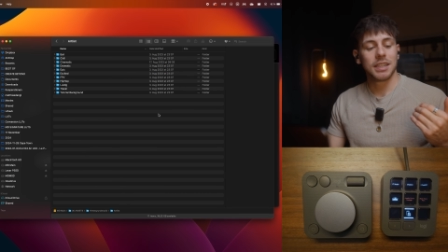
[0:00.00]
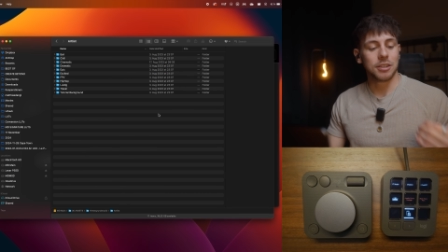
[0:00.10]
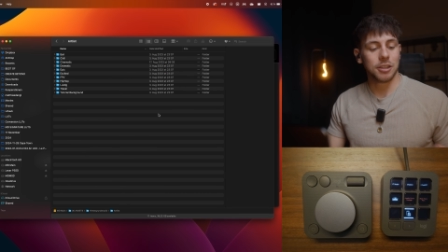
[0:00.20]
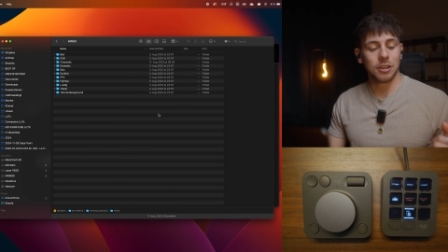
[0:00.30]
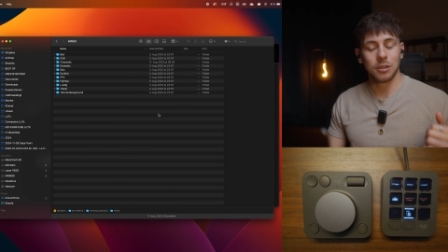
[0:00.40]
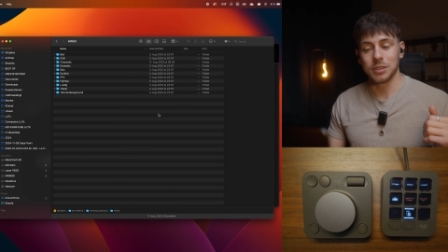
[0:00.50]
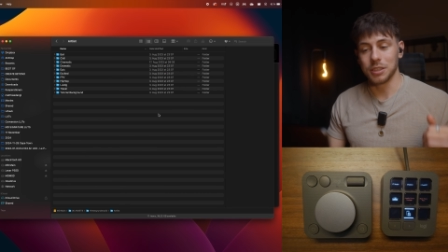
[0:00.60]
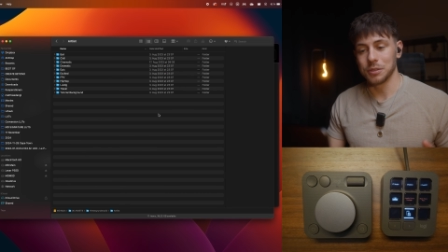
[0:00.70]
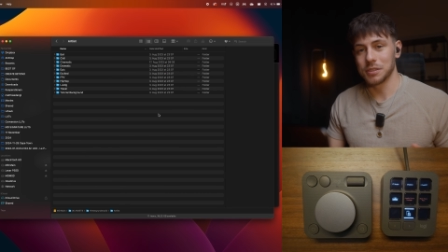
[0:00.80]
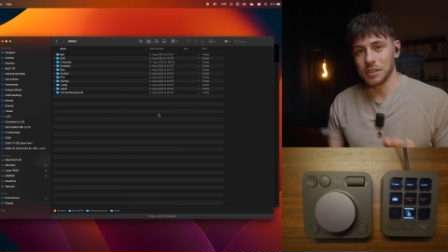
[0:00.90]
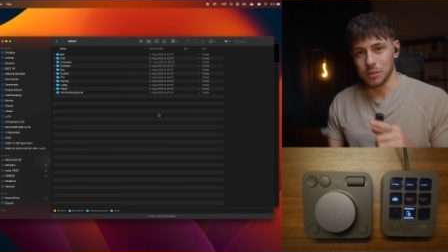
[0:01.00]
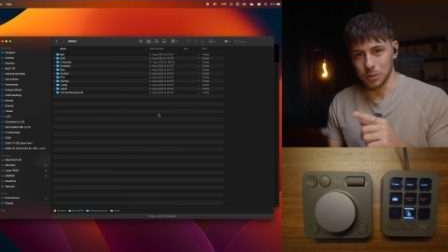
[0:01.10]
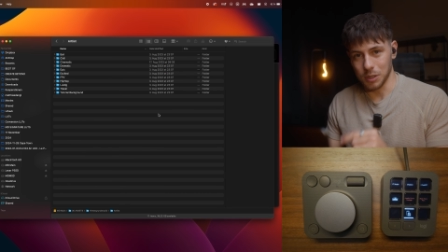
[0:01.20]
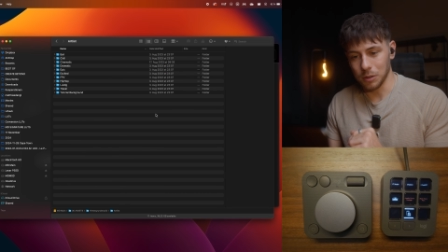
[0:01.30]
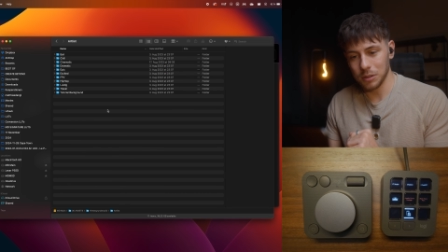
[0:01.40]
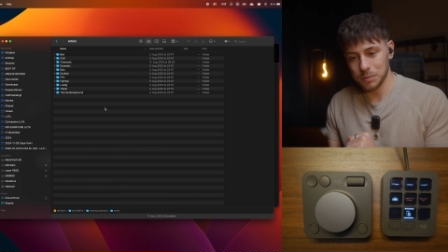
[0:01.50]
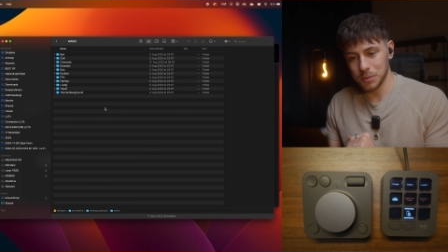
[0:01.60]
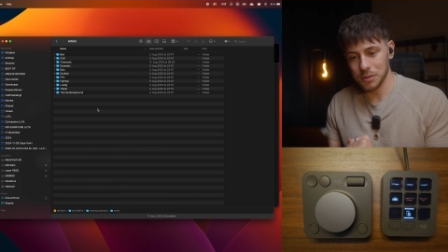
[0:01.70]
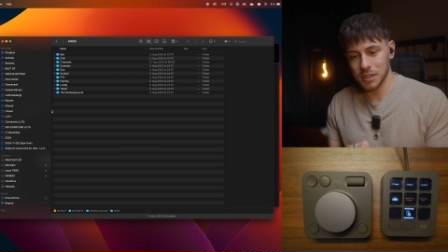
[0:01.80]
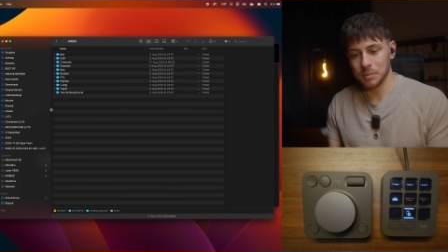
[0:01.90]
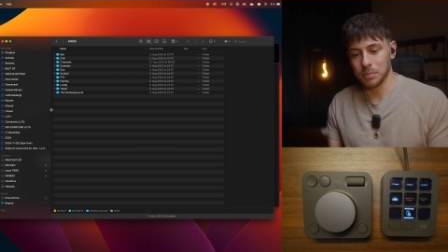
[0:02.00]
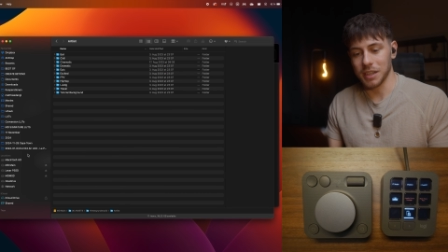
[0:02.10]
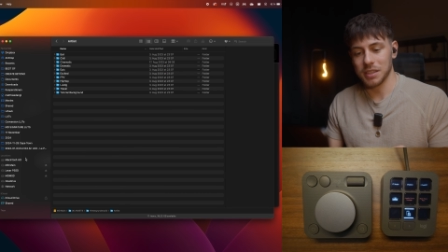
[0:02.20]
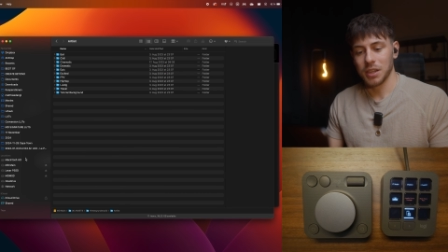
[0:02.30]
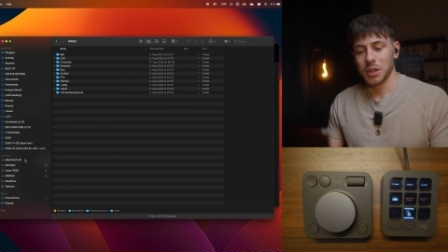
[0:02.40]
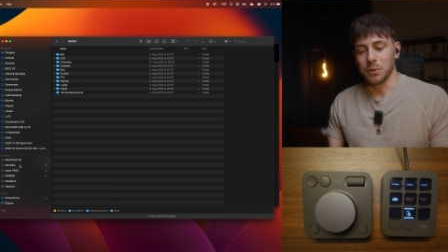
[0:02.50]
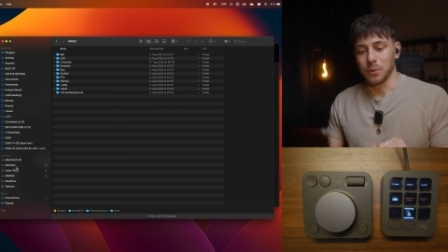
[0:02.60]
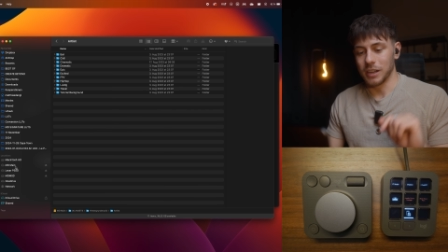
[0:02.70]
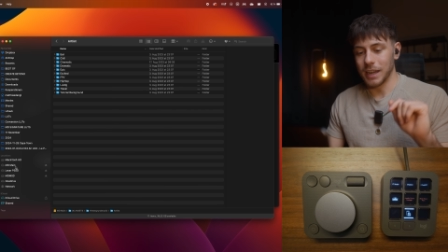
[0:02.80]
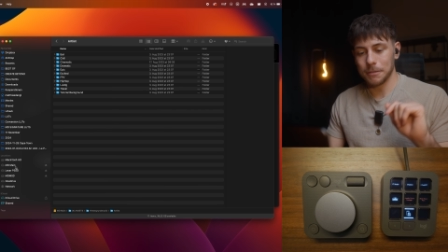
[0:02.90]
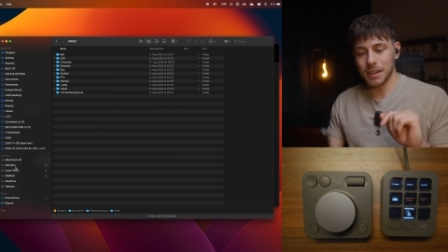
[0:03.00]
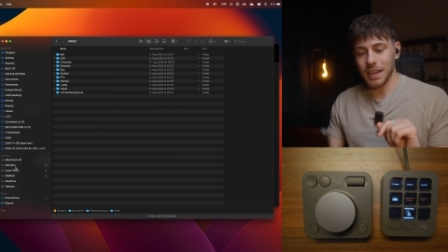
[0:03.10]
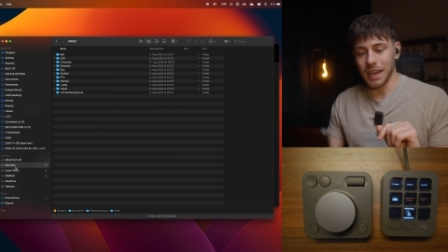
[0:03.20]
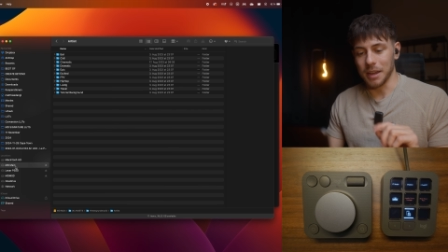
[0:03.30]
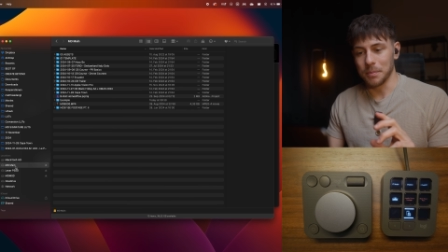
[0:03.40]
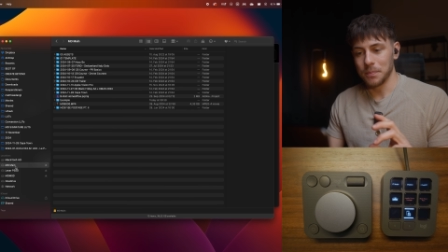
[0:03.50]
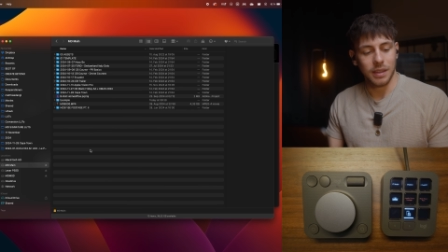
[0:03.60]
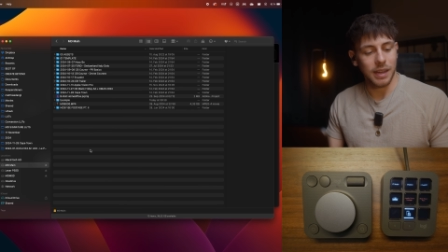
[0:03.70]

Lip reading: not only use this to download music, but wherever I am,